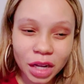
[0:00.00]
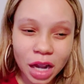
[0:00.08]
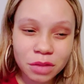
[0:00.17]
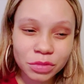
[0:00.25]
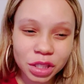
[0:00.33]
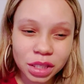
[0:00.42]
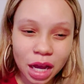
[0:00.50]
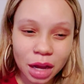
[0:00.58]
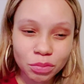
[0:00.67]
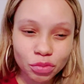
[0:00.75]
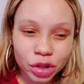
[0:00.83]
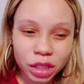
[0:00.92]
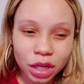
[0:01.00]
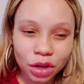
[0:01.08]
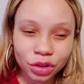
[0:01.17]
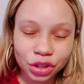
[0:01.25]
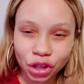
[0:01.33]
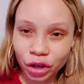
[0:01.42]
I'm just, I'm really
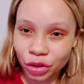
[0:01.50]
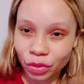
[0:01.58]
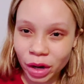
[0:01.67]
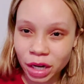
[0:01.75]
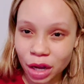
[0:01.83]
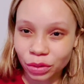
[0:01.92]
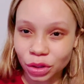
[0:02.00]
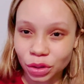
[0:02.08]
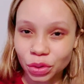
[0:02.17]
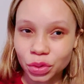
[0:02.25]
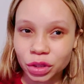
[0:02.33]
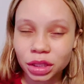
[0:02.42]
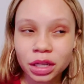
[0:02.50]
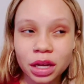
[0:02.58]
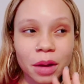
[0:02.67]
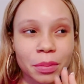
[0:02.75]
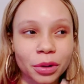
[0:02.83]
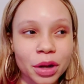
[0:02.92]
on a journey right now with the Lord. So
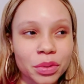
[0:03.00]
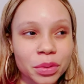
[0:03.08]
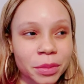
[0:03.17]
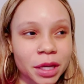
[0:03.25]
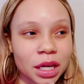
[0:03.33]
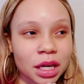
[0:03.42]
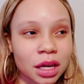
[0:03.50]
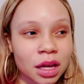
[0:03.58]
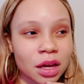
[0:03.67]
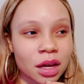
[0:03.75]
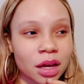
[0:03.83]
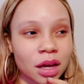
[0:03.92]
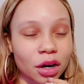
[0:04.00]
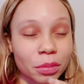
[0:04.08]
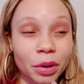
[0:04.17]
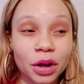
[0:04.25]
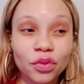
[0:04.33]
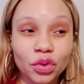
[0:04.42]
y'all pray with me or
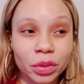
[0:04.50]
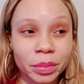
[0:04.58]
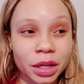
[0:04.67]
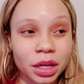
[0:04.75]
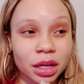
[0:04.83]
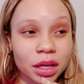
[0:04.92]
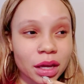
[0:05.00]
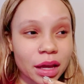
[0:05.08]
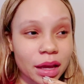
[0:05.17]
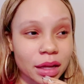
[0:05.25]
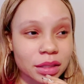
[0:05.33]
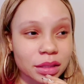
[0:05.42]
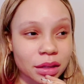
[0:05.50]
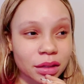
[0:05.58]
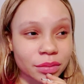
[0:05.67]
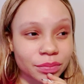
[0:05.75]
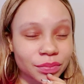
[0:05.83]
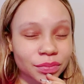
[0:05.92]
pray for me. And
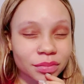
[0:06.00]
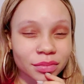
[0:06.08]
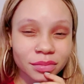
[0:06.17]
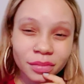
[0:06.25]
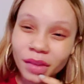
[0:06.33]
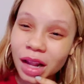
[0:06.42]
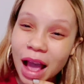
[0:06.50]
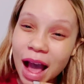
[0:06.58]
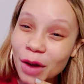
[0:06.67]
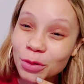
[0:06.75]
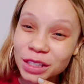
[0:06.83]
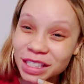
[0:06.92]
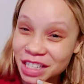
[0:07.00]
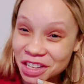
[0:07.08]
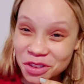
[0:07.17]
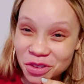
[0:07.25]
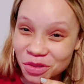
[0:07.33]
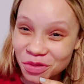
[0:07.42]
um, I will see
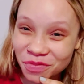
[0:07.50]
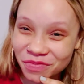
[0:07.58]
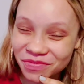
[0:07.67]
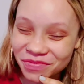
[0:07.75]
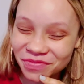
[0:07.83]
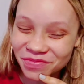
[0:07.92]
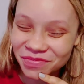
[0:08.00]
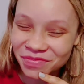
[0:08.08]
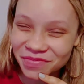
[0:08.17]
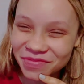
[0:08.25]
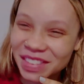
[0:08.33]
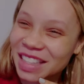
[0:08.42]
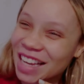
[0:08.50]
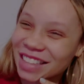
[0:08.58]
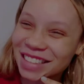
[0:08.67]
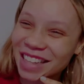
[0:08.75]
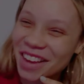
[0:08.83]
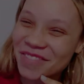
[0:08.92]
you
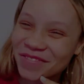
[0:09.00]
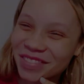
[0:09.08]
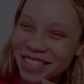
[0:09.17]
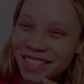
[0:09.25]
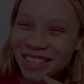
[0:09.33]
next time.